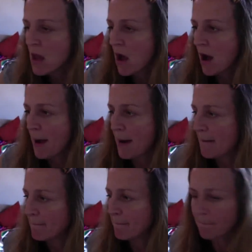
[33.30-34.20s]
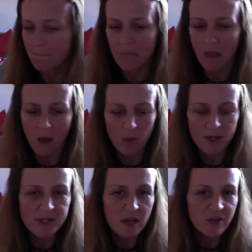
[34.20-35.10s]
I want
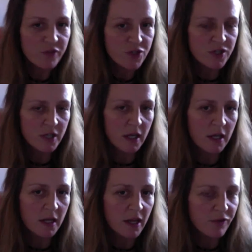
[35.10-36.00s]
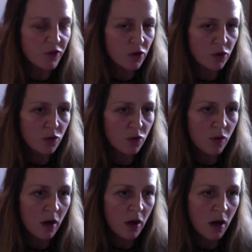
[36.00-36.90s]
to say first thing, if
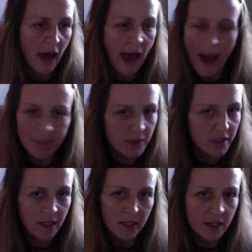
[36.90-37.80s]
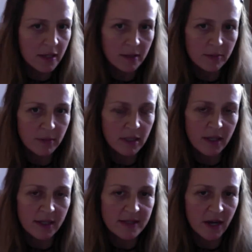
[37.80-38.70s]
you happily eat meat
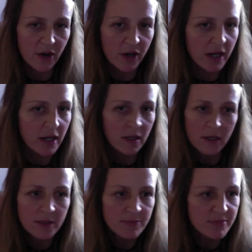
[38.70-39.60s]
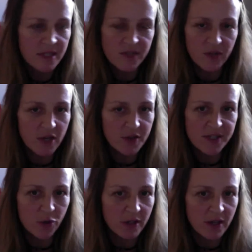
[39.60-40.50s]
and dairy, this video is
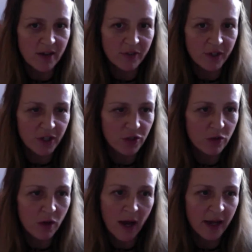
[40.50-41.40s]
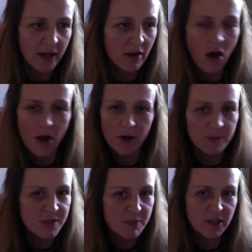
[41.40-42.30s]
totally not for you. I honor
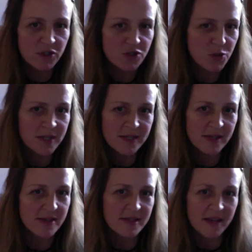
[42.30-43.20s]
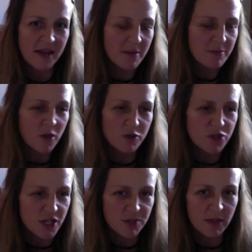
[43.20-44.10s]
and respect your choices. No
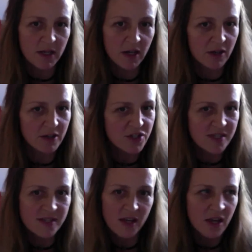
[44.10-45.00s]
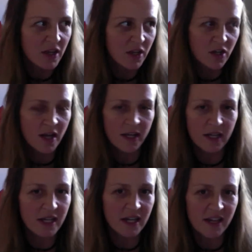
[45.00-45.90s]
judgment here. Just you're not going
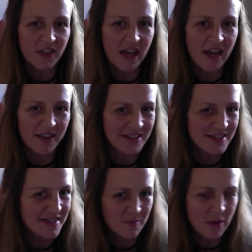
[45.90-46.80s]
to get anything out of this.